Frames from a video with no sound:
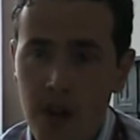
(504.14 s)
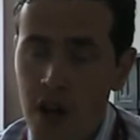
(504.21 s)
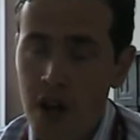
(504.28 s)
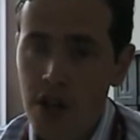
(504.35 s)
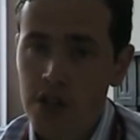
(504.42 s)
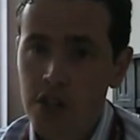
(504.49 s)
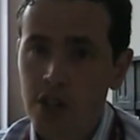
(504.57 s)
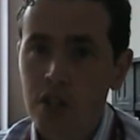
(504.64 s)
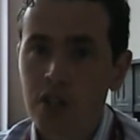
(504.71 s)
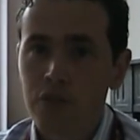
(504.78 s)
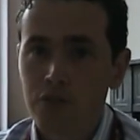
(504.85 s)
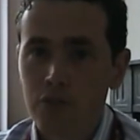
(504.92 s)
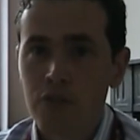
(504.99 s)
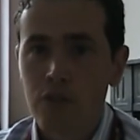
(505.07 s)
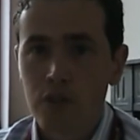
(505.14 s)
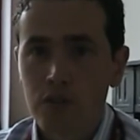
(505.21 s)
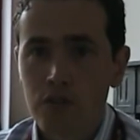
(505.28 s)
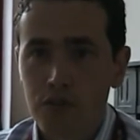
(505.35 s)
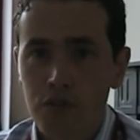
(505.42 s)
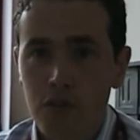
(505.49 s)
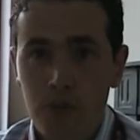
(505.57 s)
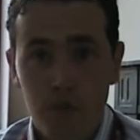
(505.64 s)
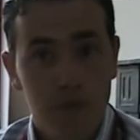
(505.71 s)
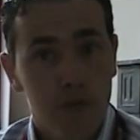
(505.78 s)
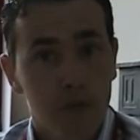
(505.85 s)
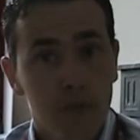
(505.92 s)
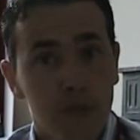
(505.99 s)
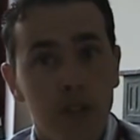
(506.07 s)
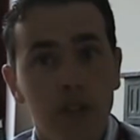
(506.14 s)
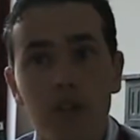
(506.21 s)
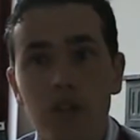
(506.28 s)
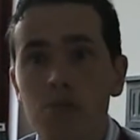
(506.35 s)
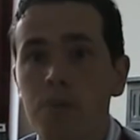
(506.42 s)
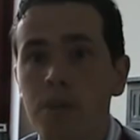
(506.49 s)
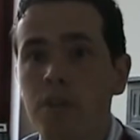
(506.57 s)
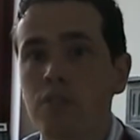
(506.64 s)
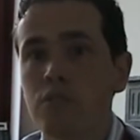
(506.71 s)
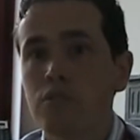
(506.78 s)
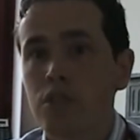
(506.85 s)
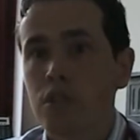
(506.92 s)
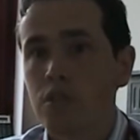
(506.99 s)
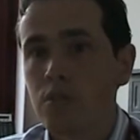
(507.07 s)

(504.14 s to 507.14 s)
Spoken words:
I see a lot of growth from that aspect also.